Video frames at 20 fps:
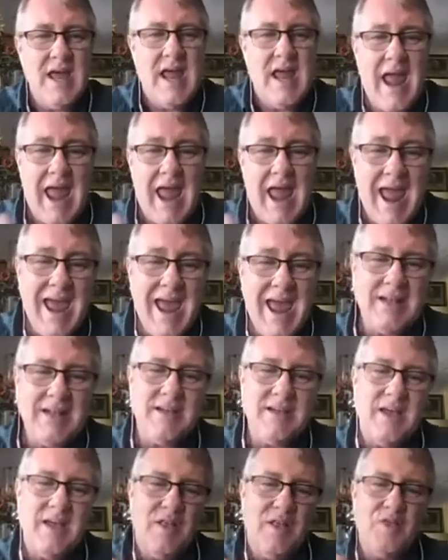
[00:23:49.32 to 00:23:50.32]

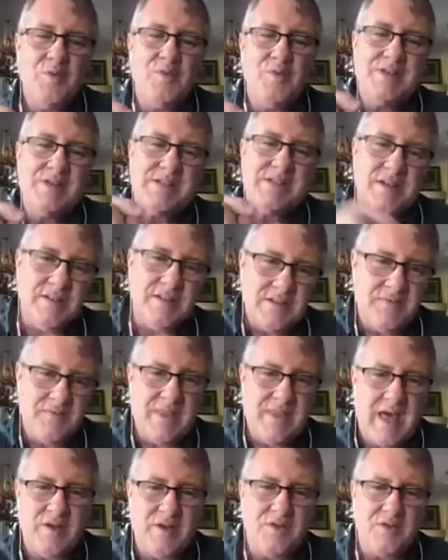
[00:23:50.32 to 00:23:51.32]
And the result of
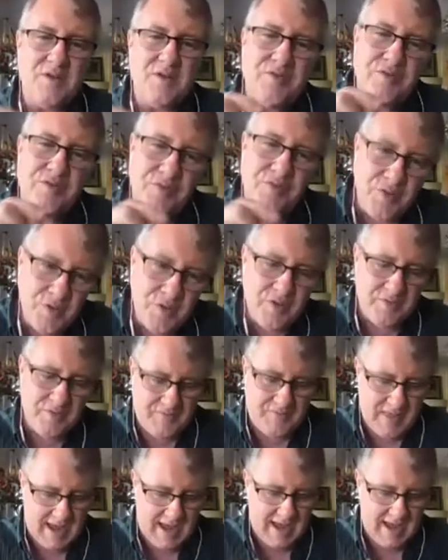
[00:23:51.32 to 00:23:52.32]
that, or the fruit
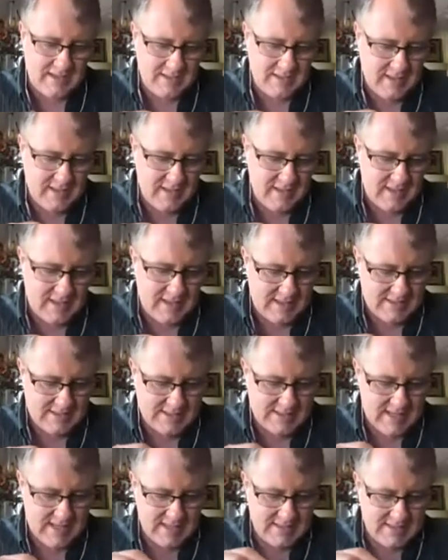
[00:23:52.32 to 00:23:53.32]
of that, he
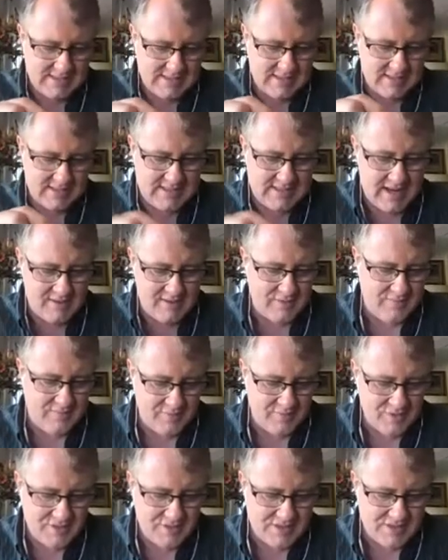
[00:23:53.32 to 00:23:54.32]
says down in
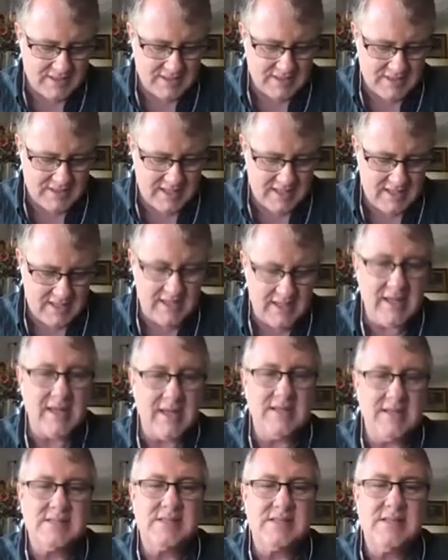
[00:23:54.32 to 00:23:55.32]
verse 16,
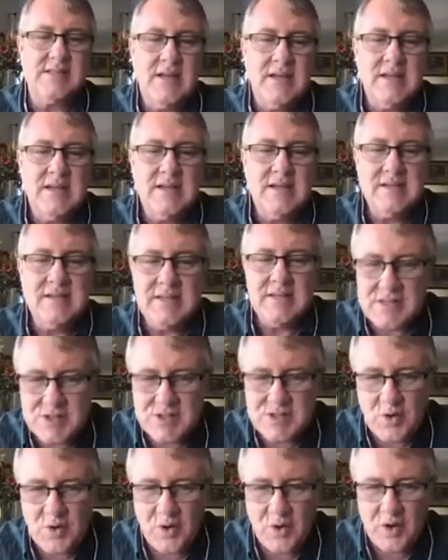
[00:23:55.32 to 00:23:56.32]
is
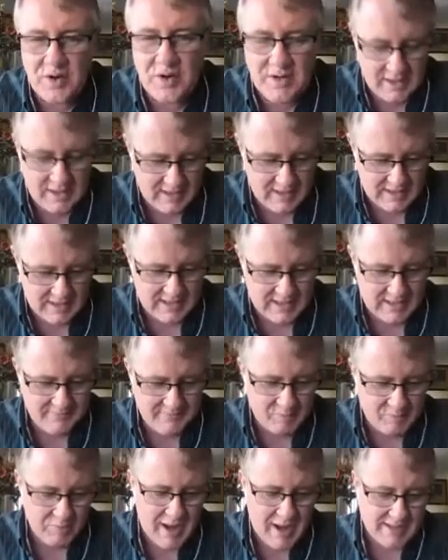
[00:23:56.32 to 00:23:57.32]
discord and
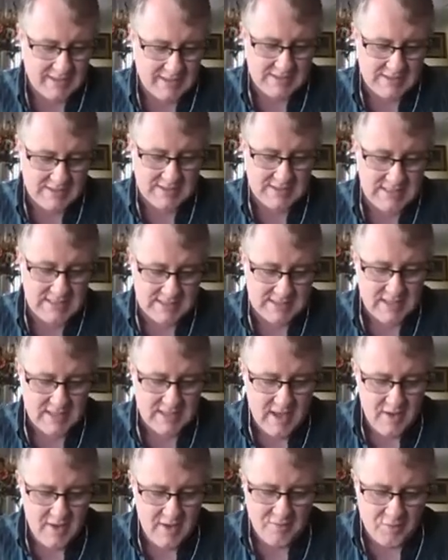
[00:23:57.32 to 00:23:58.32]
evil practices. Listen,
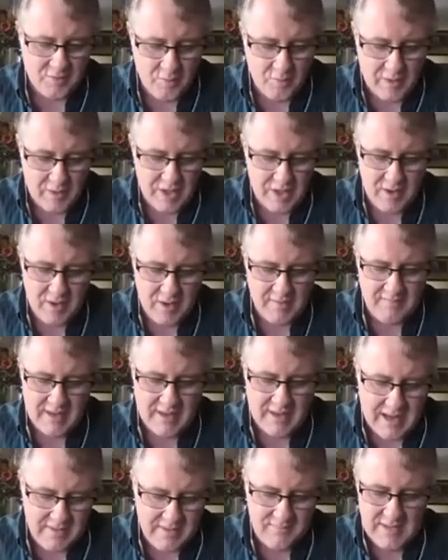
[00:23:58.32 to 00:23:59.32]
for where you have
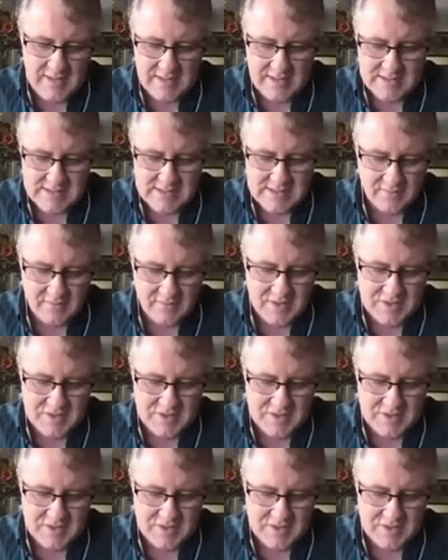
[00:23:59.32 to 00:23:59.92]
envy and selfish